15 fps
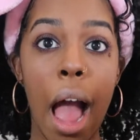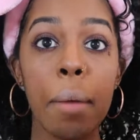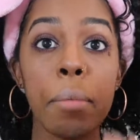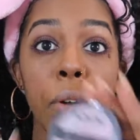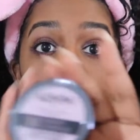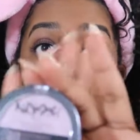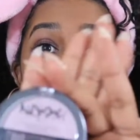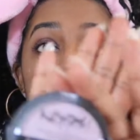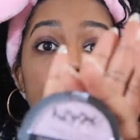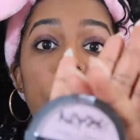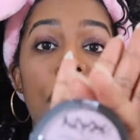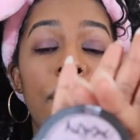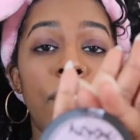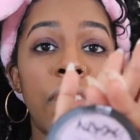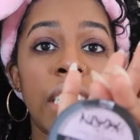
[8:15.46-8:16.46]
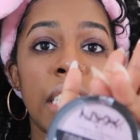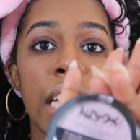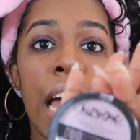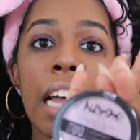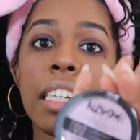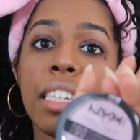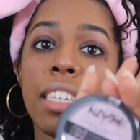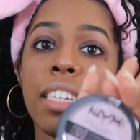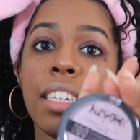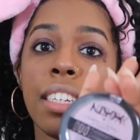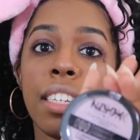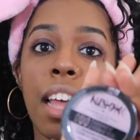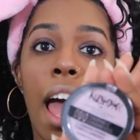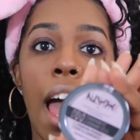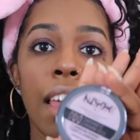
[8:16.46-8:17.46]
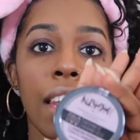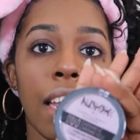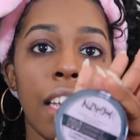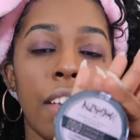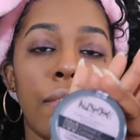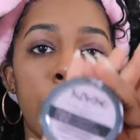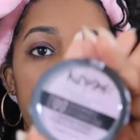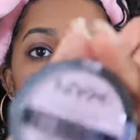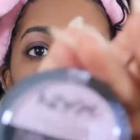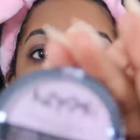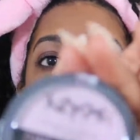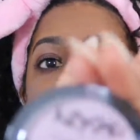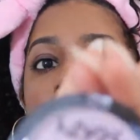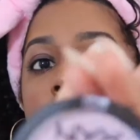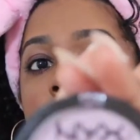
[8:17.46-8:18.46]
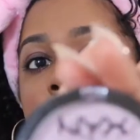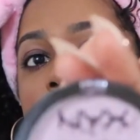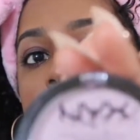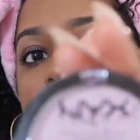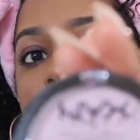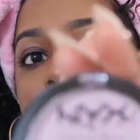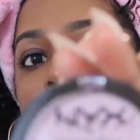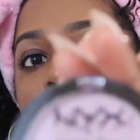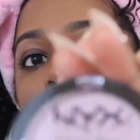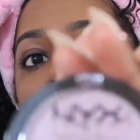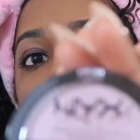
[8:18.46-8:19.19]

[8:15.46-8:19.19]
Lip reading: I'm going to emphasize this highlight even more with this NYX